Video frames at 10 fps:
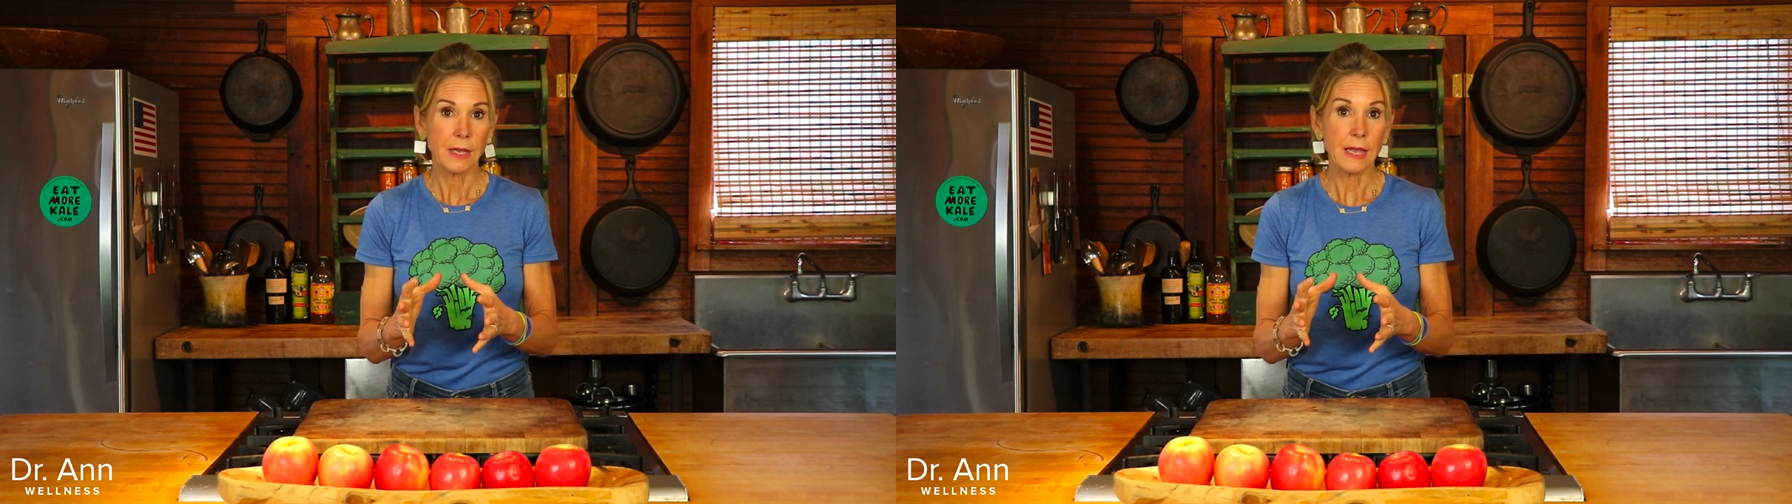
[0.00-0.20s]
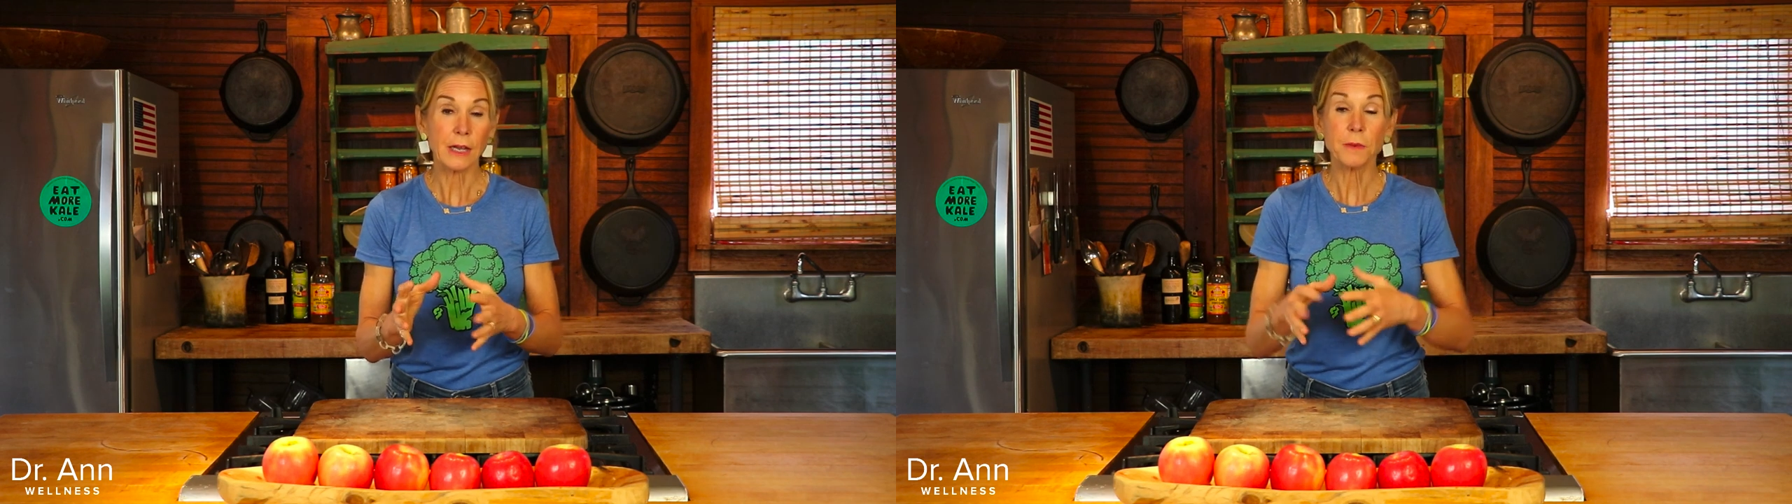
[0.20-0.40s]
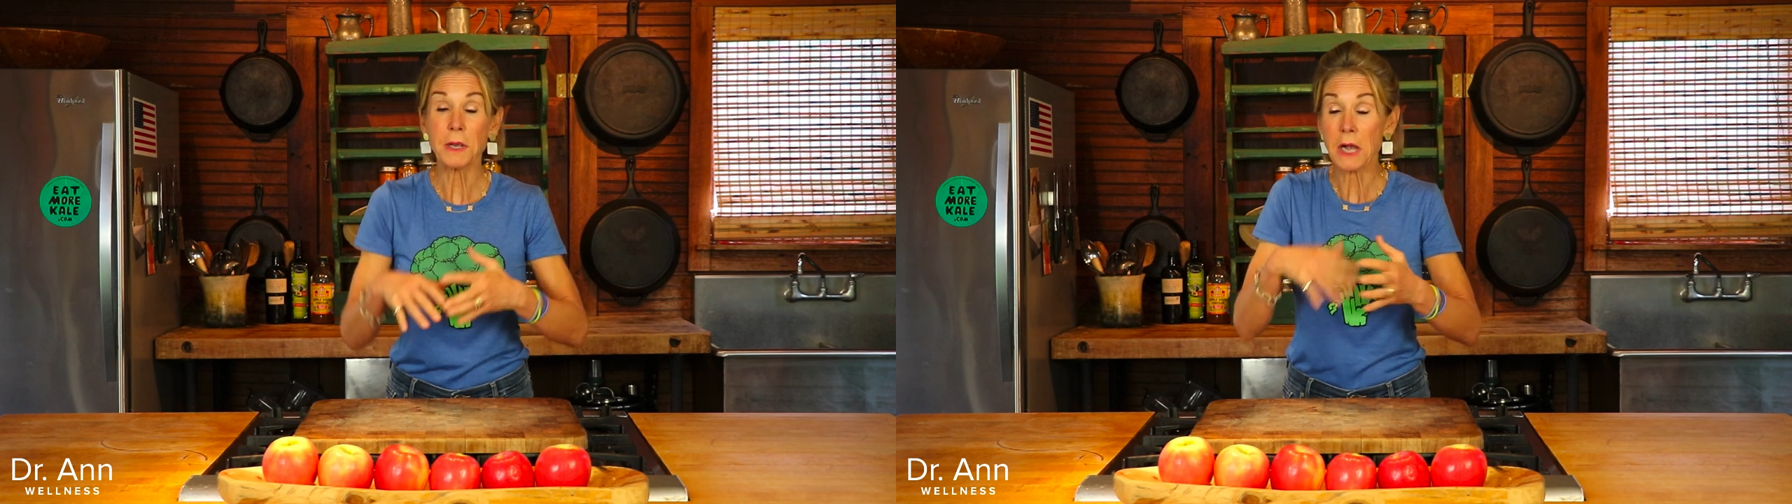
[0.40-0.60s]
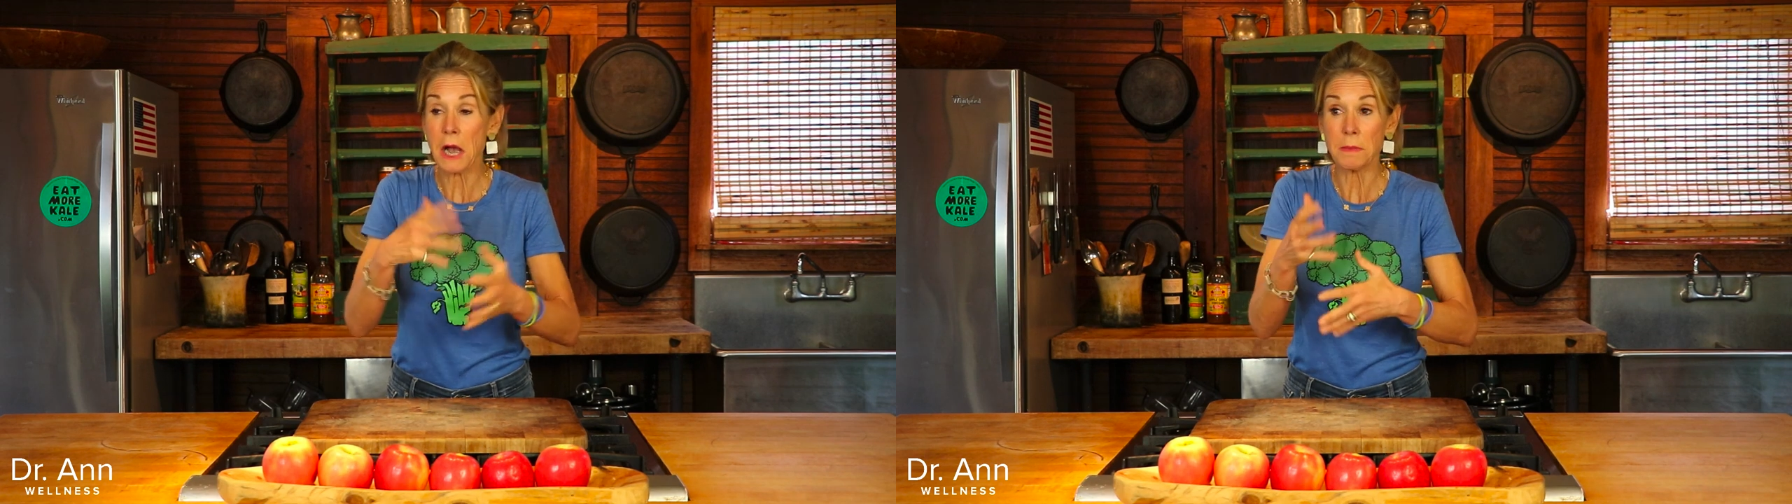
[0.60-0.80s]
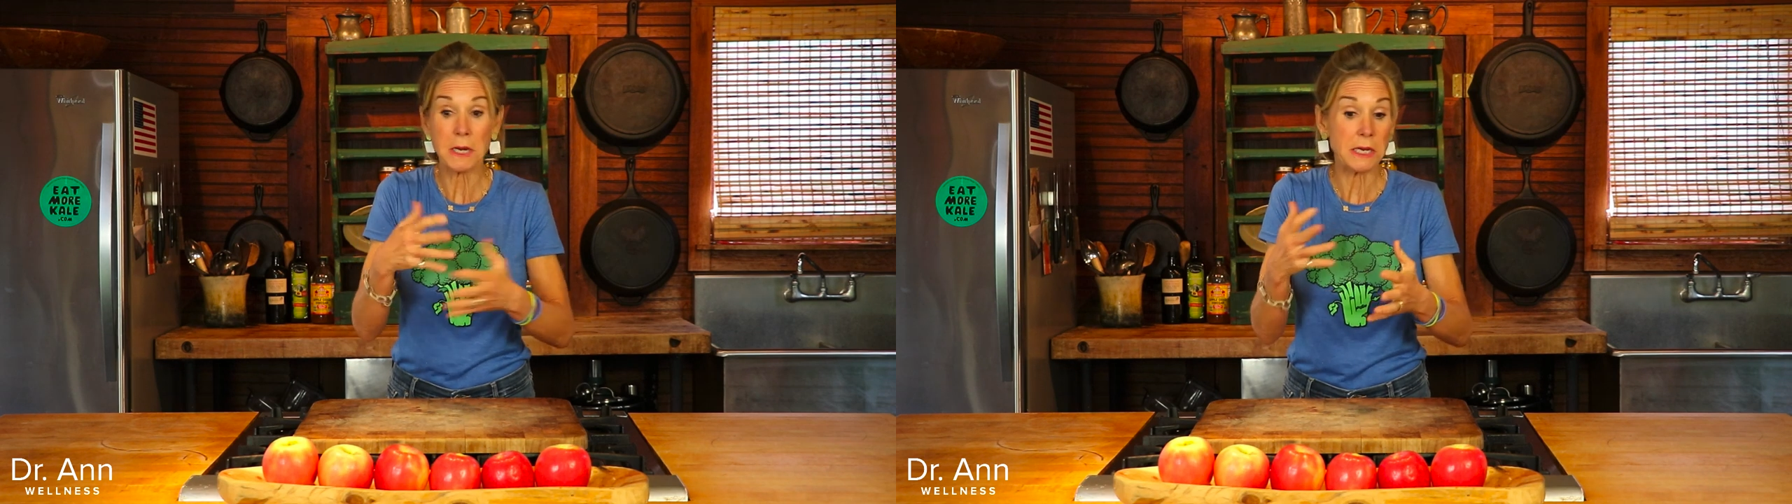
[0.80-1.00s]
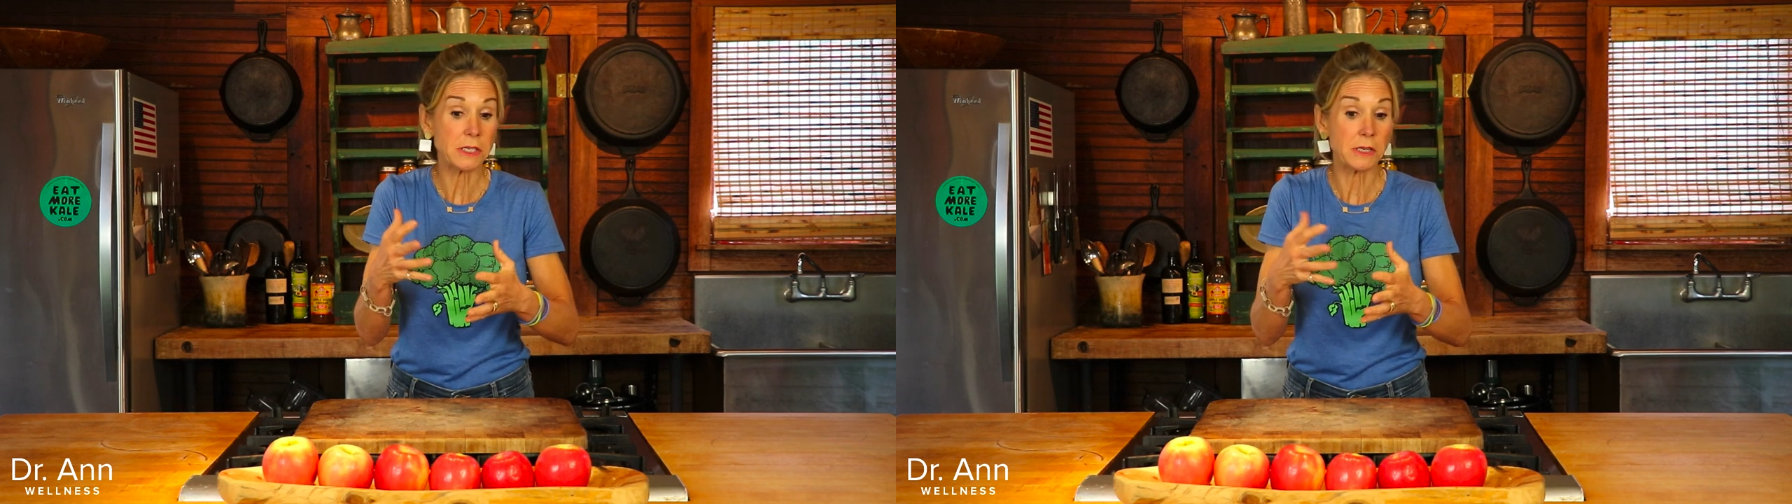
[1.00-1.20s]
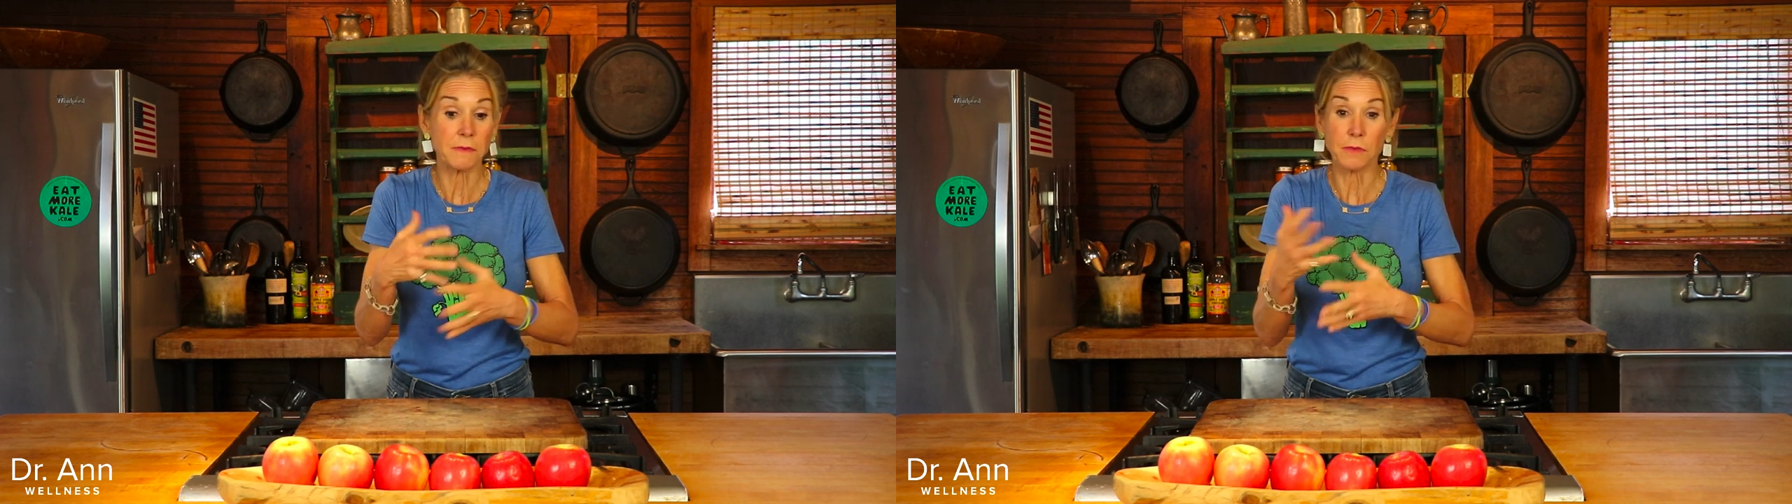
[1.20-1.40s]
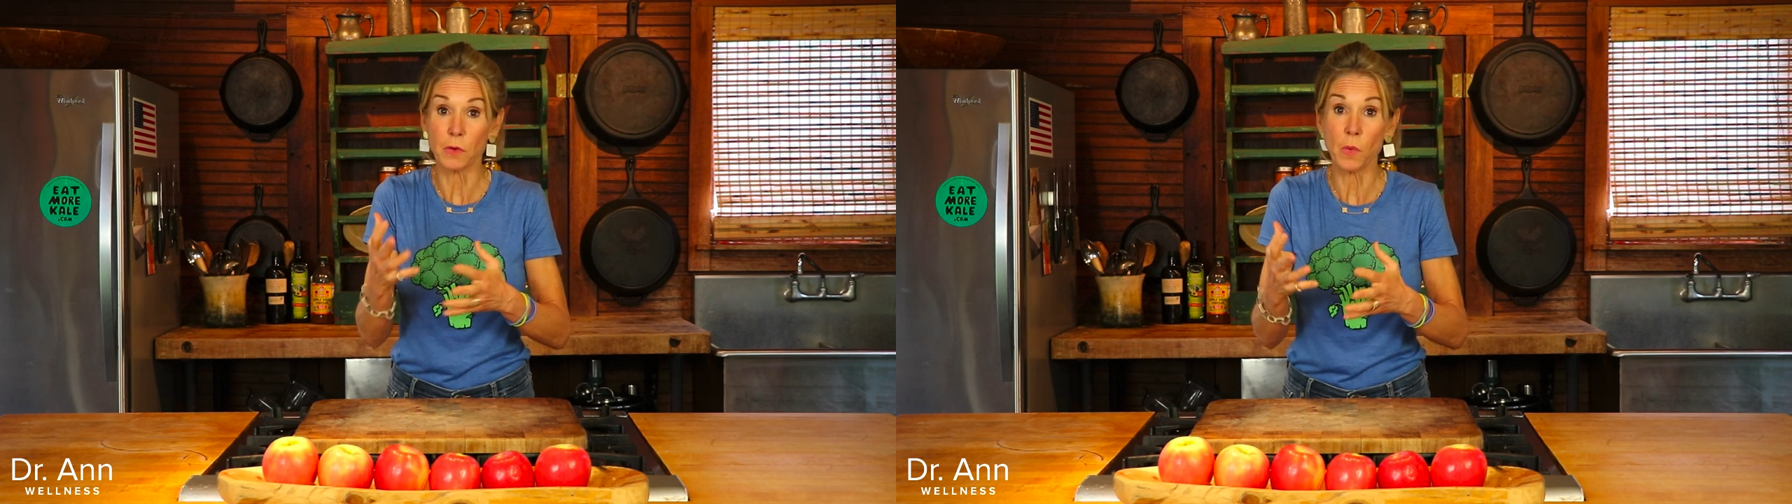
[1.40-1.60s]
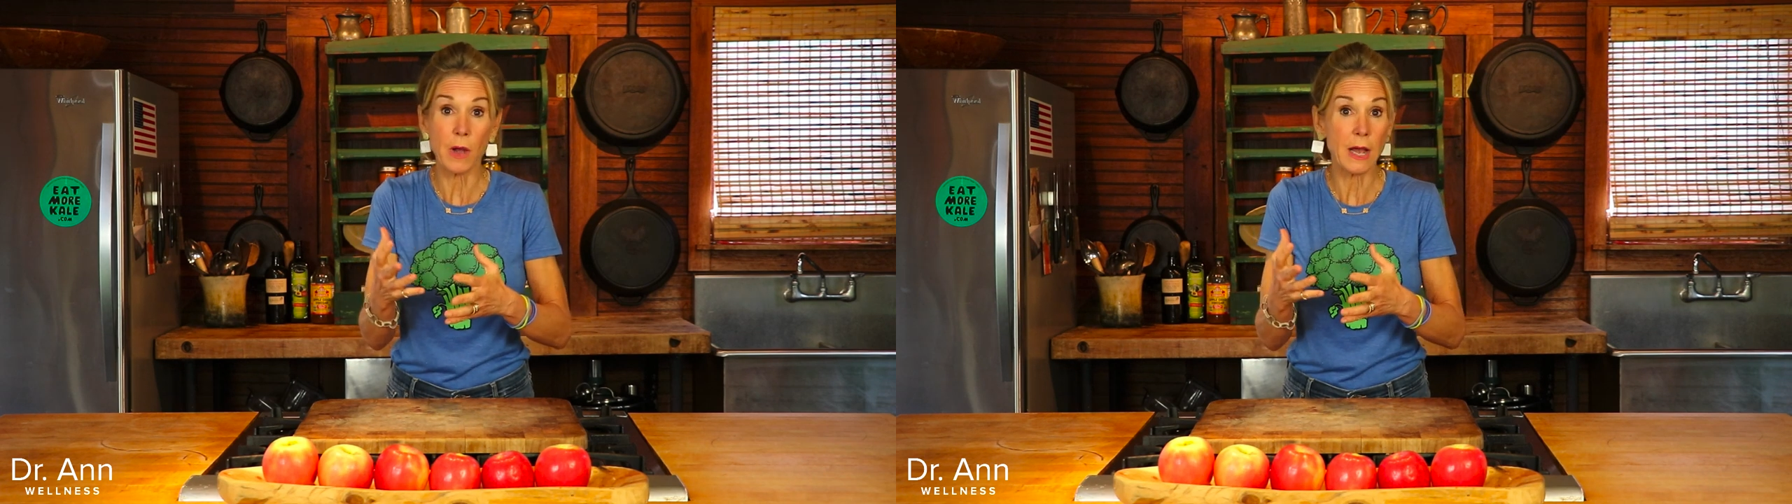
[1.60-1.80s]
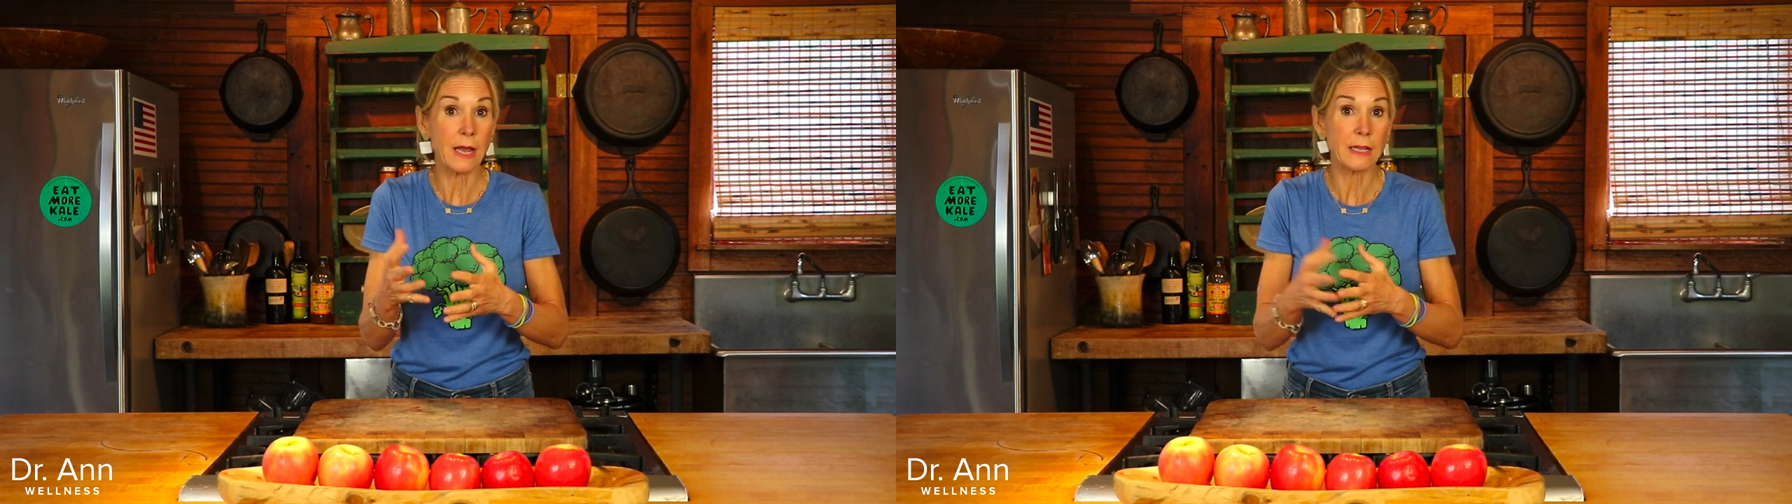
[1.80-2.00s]
and it could be a combination of different
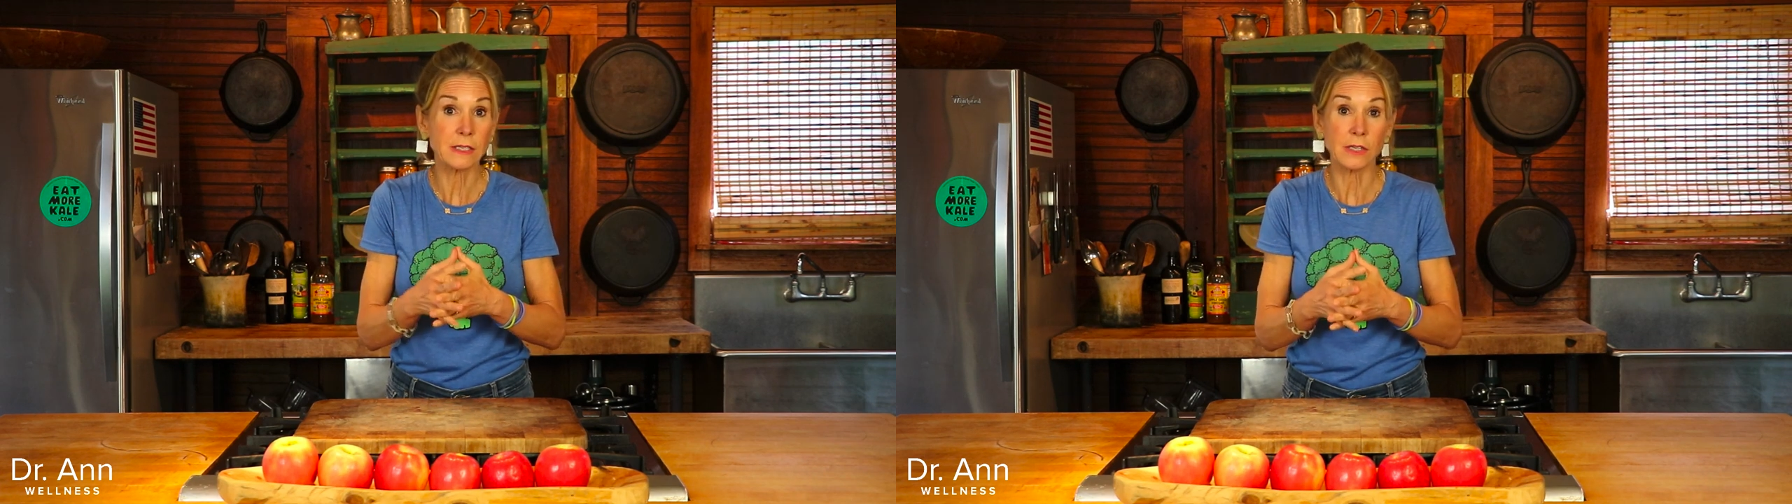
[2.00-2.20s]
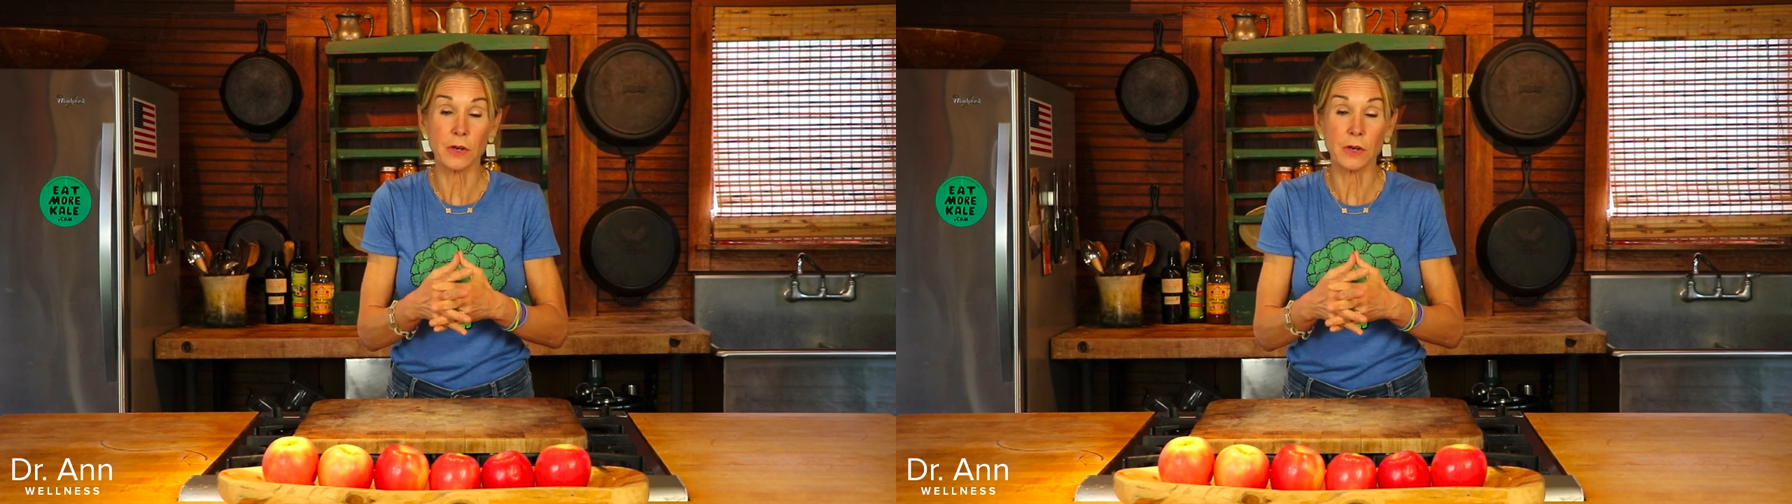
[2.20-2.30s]
ones,